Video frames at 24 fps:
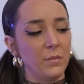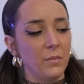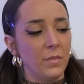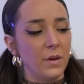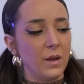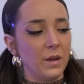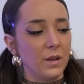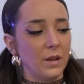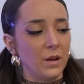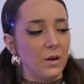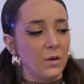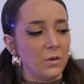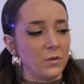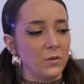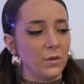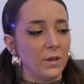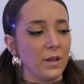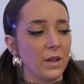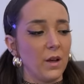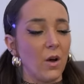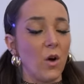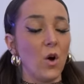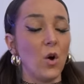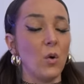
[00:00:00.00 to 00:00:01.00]
But you know, I was
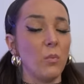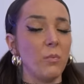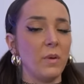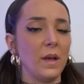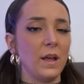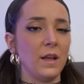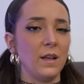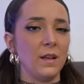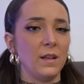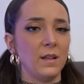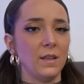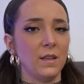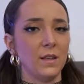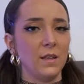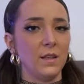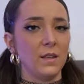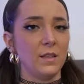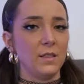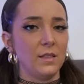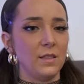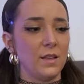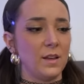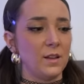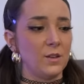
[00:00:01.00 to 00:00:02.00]
really hoping
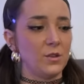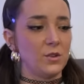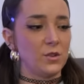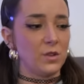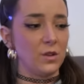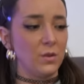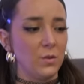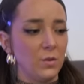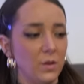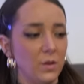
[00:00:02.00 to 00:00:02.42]
that she